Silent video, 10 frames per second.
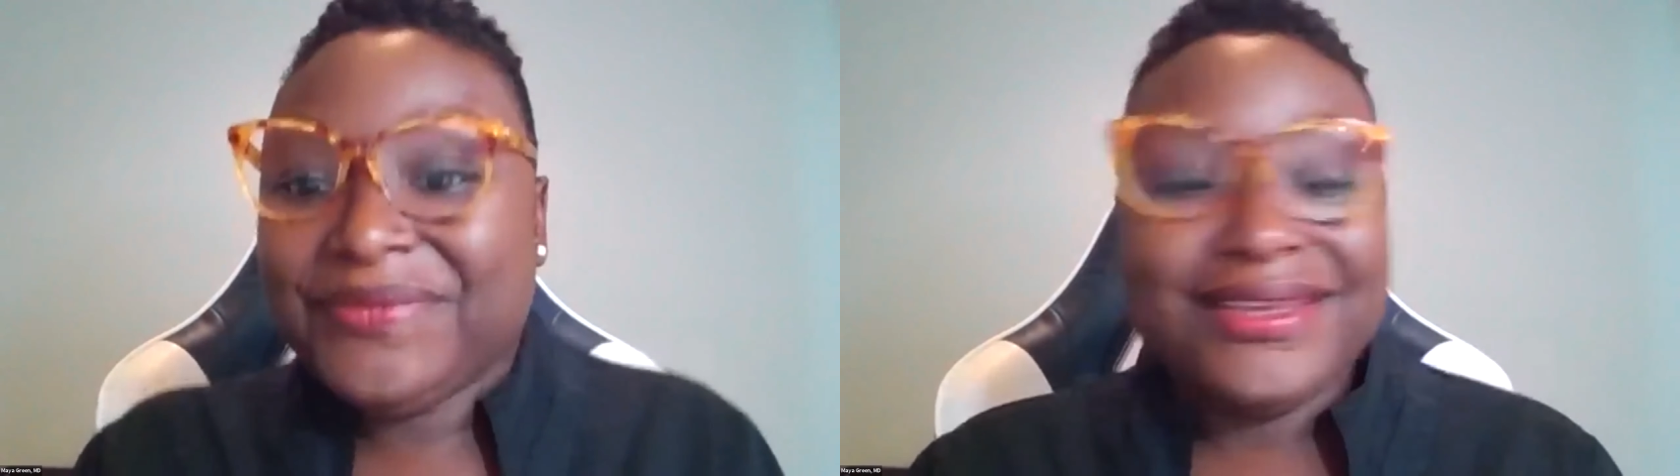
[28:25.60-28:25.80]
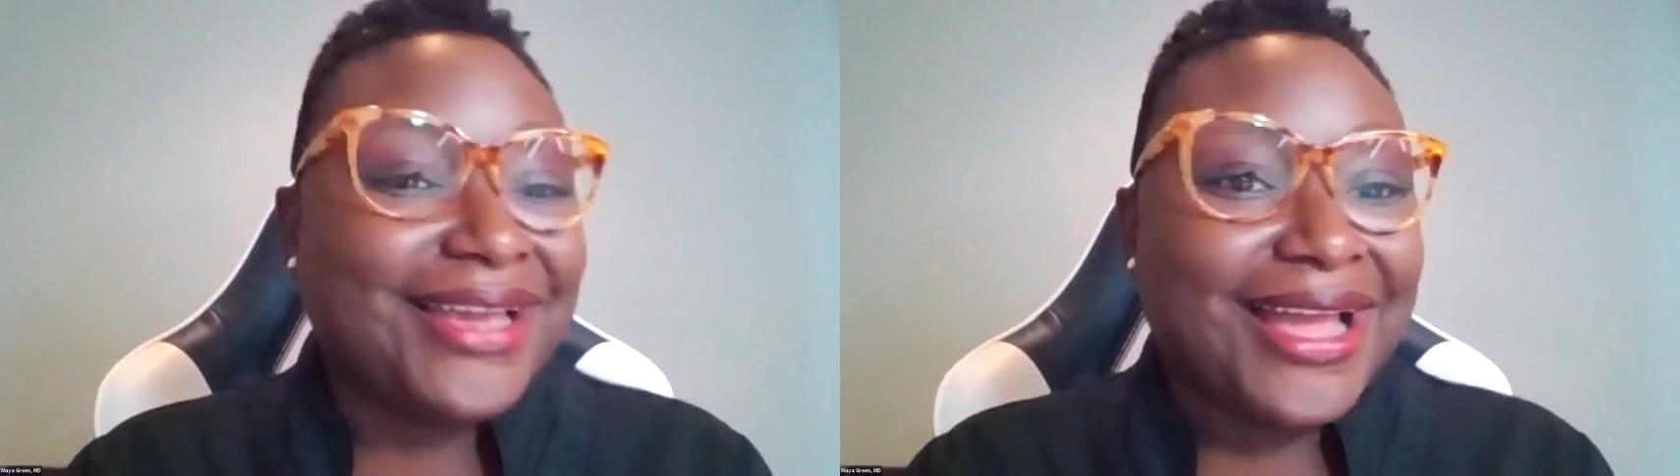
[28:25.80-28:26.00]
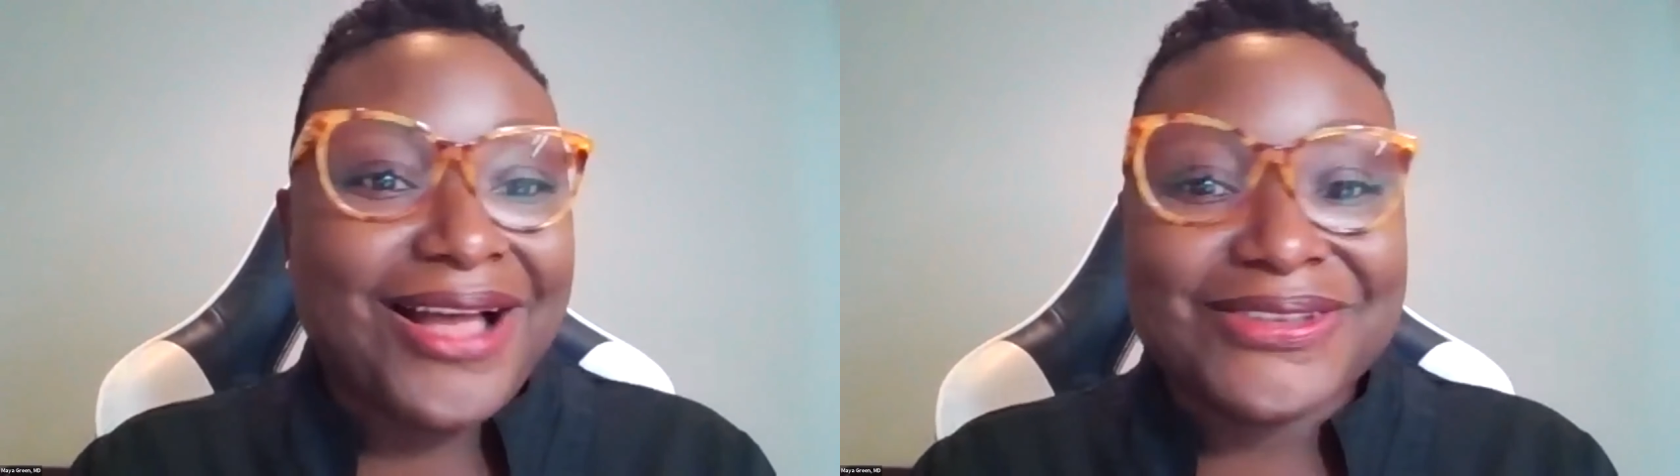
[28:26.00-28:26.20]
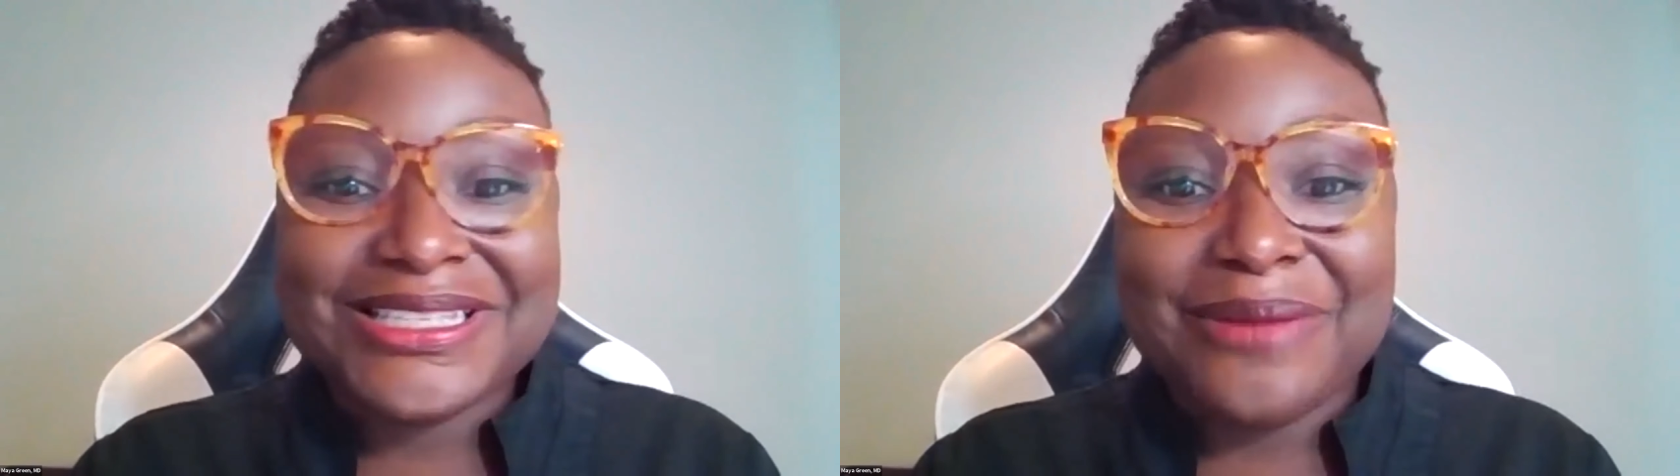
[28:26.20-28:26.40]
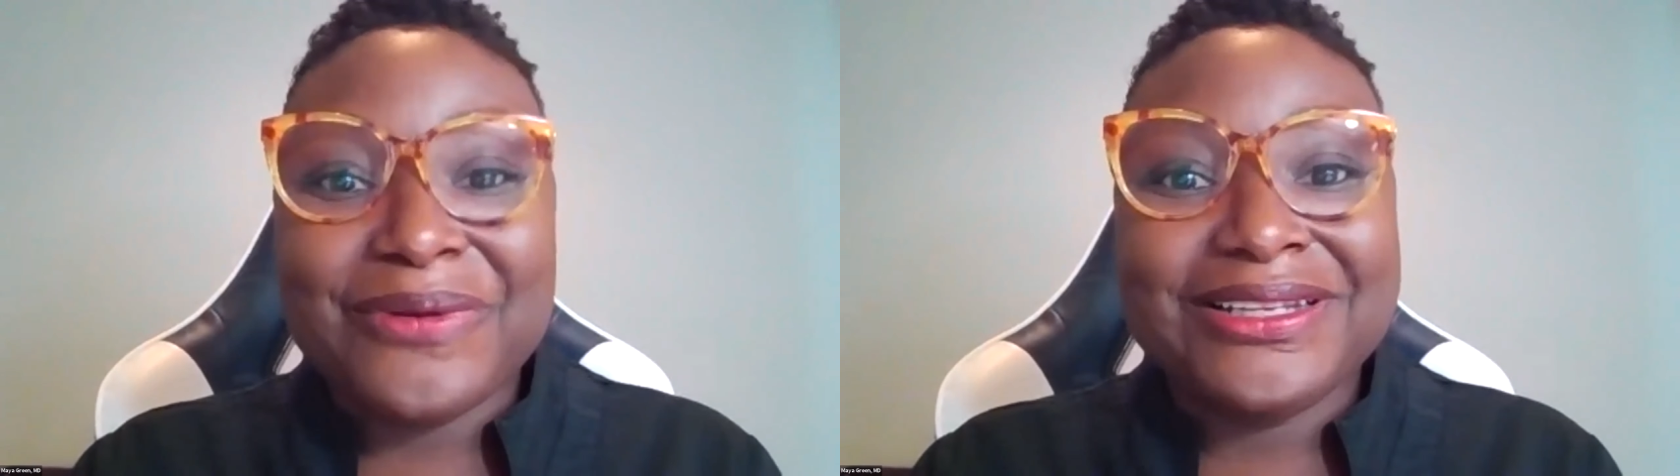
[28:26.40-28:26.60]
yeah, I'll
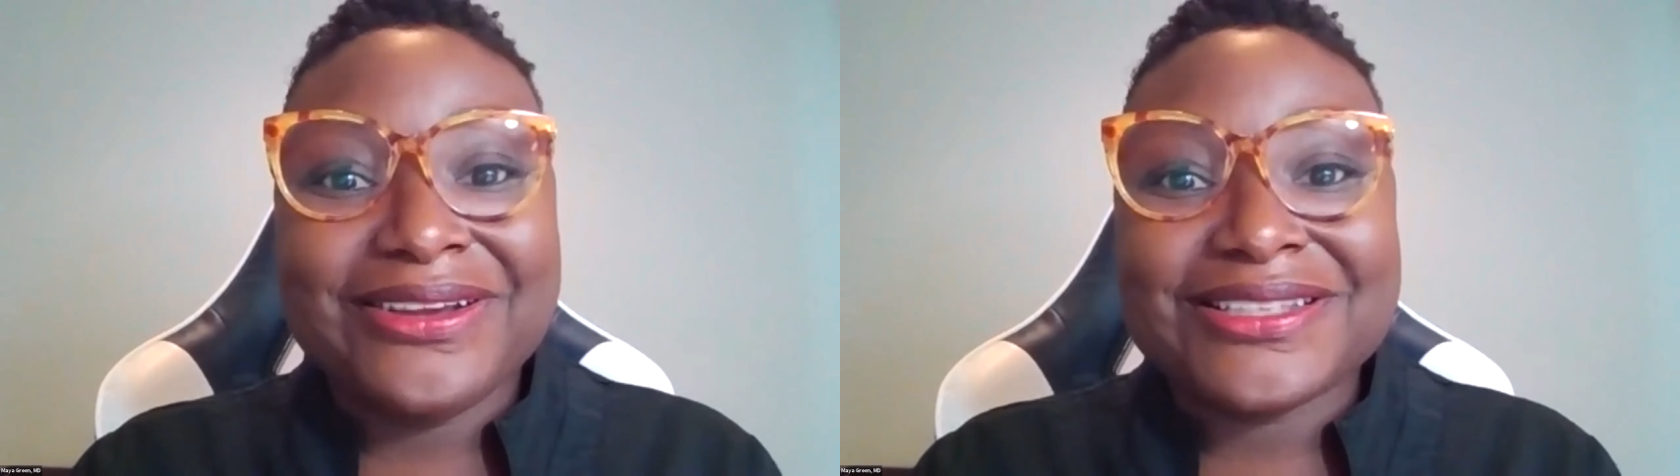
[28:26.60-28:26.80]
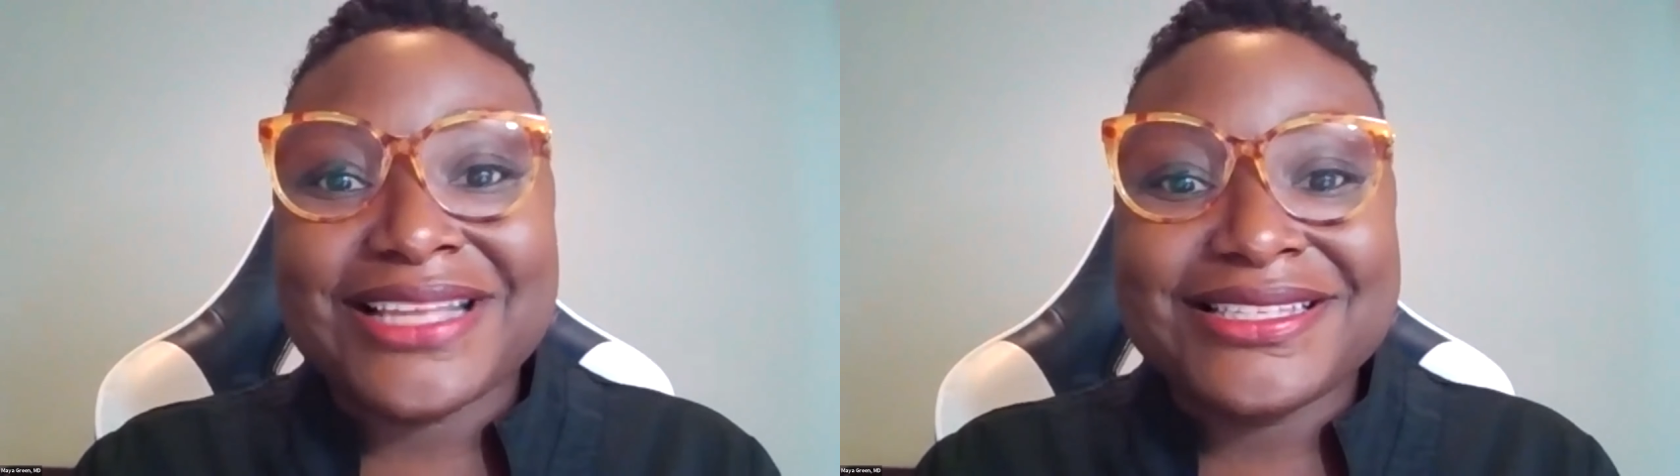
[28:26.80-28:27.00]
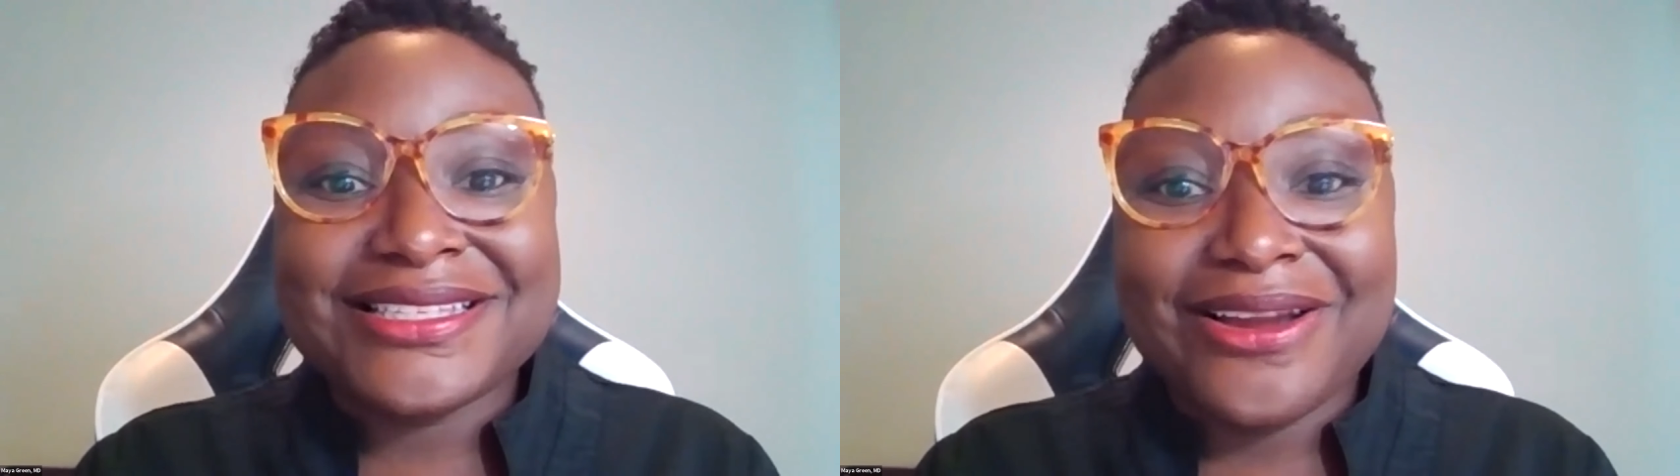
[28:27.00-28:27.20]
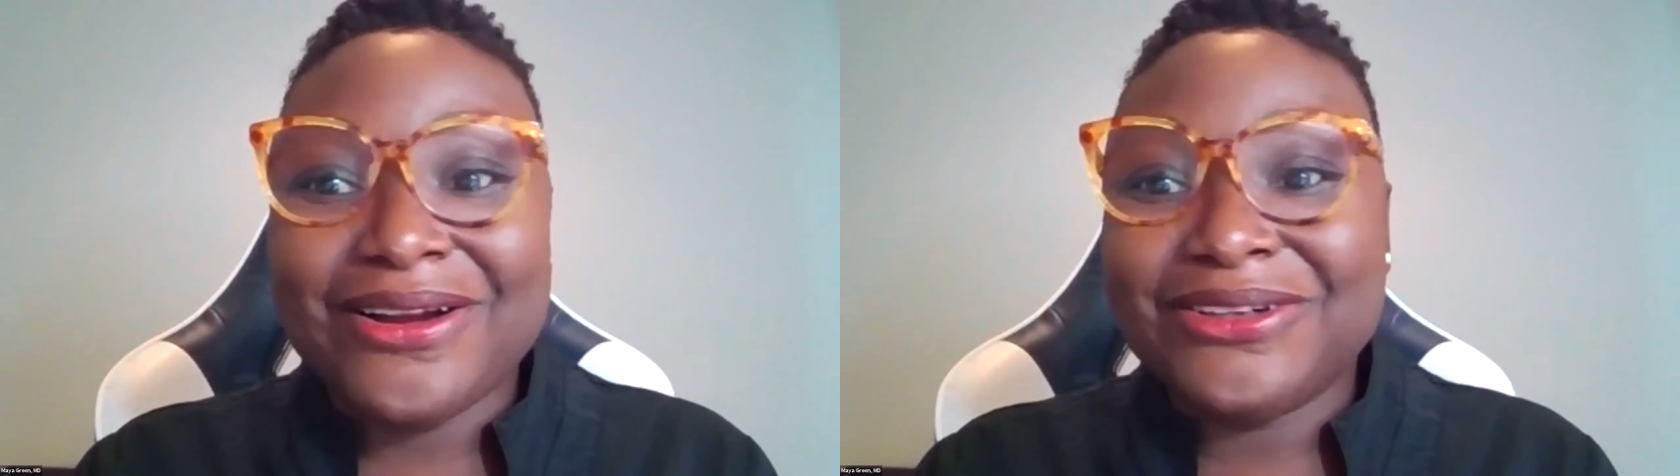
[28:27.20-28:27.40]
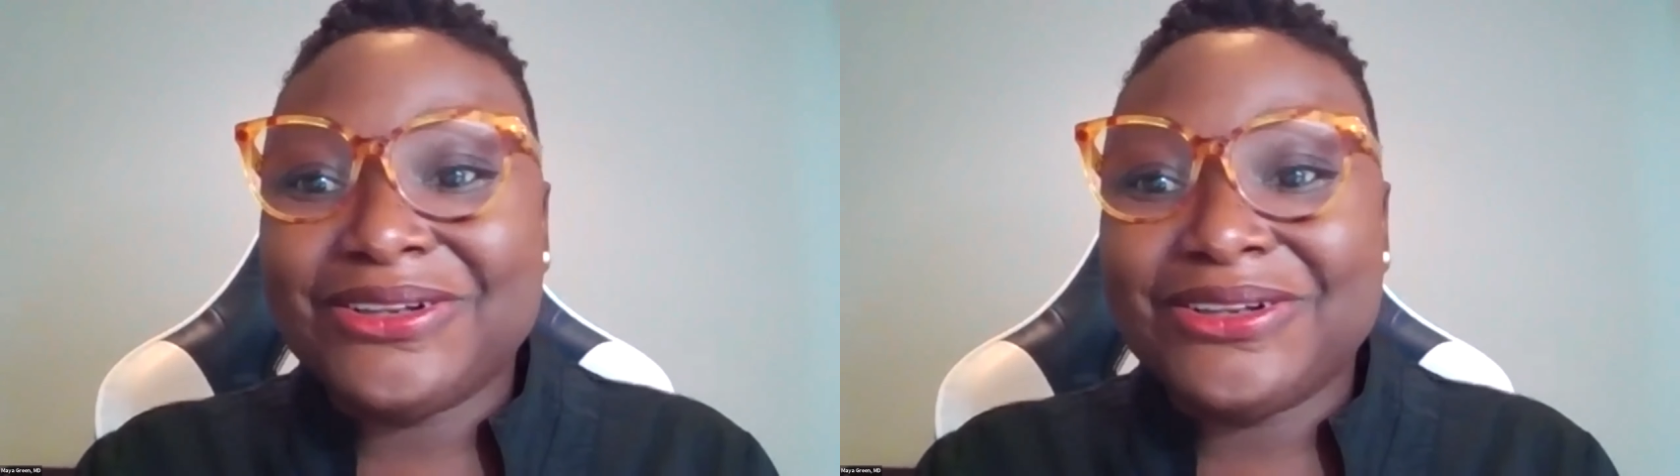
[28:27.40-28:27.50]
stop right there because I see our